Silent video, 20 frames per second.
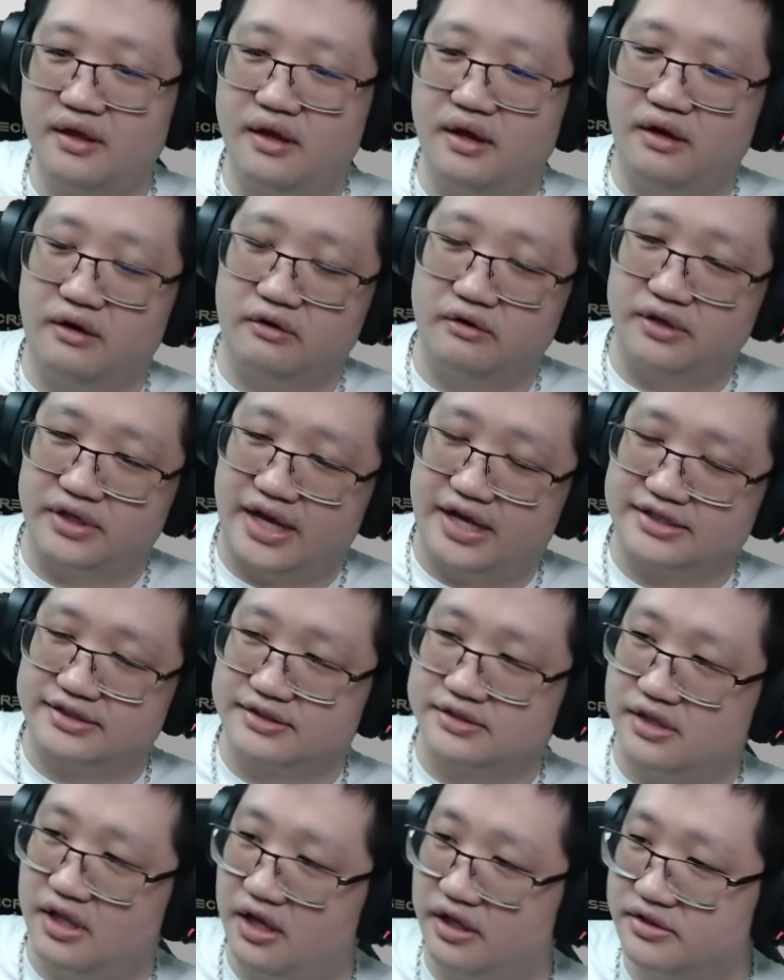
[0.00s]
early access
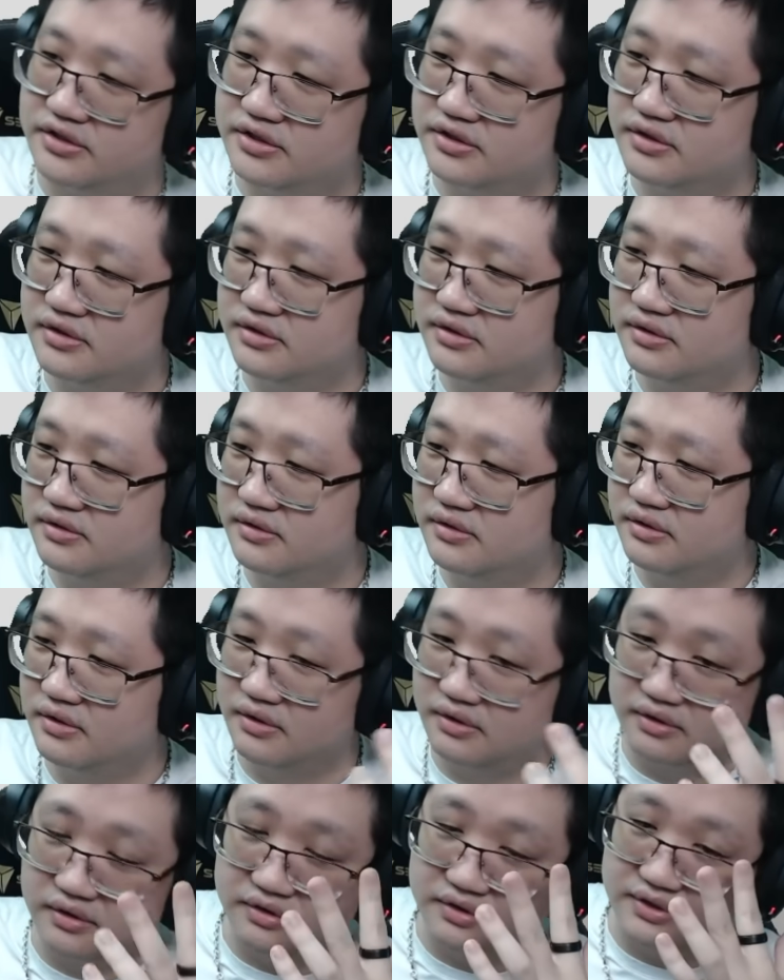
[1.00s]
launch.
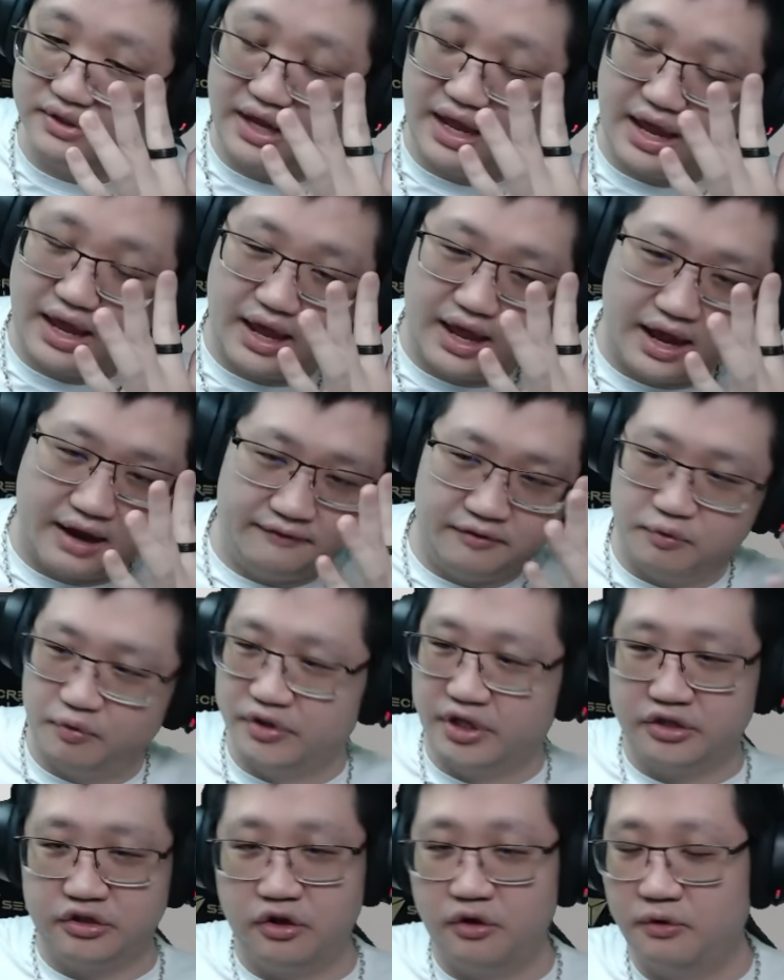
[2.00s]
Everyone I
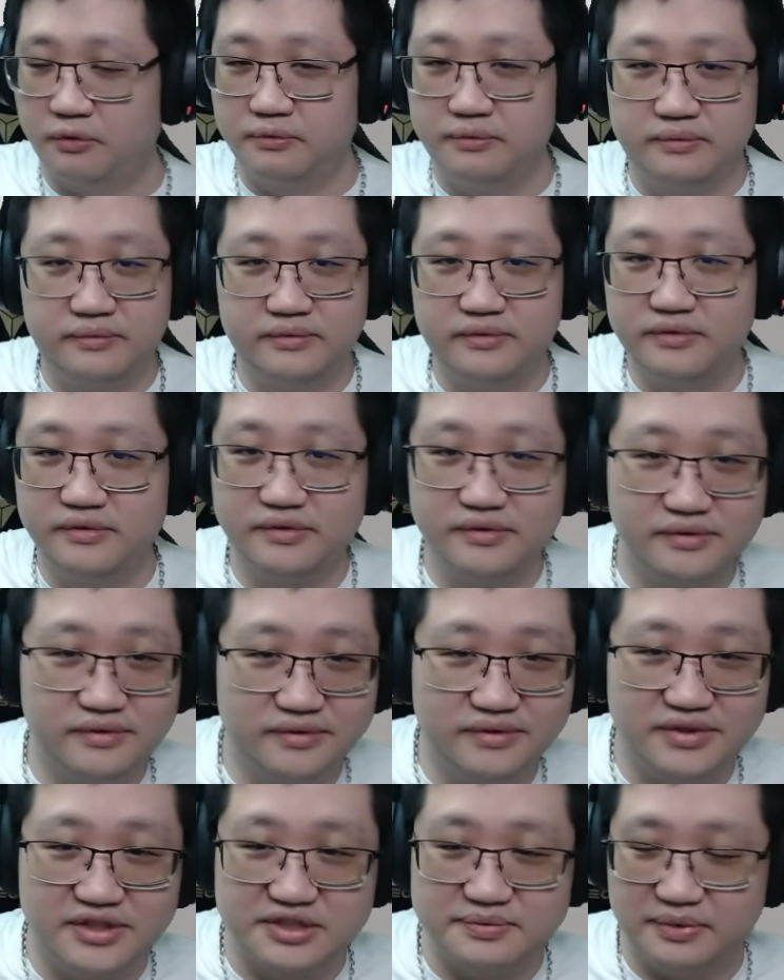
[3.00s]
know
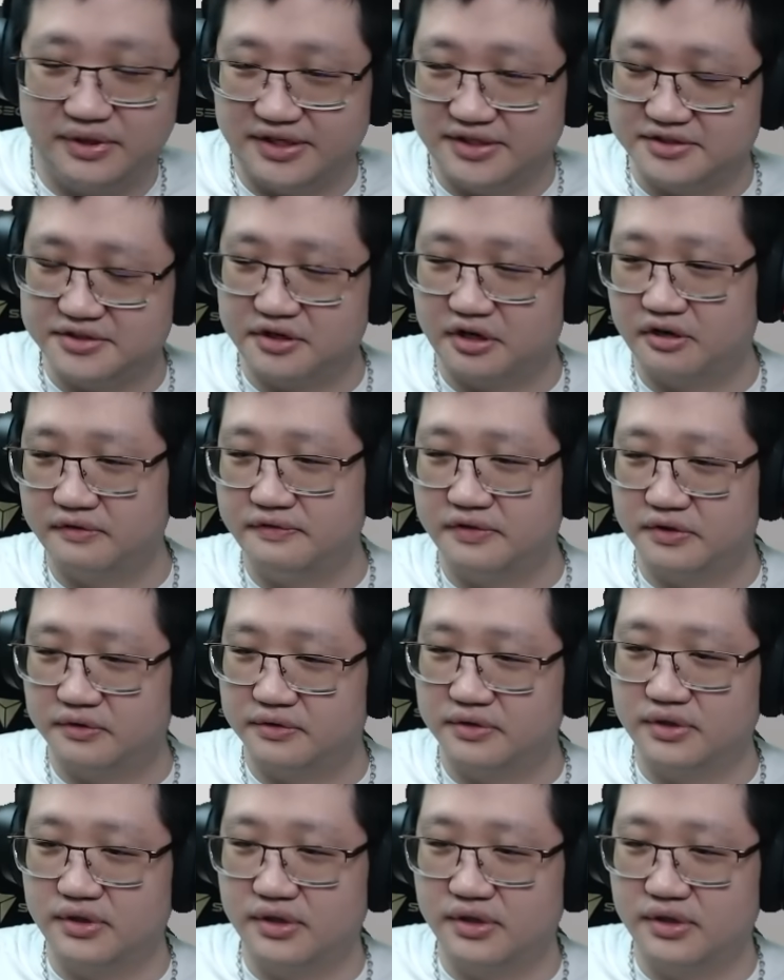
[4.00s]
is playing Starfield.